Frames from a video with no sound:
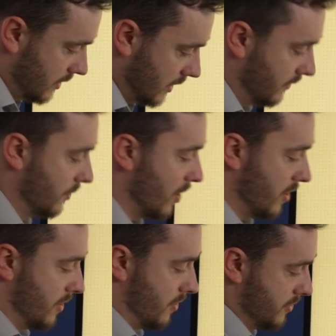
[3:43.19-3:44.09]
if you
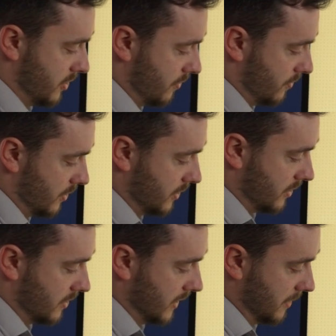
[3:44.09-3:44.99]
were on your
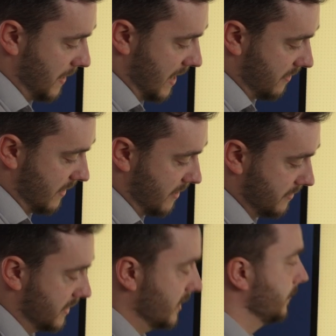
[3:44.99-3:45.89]
dotted background,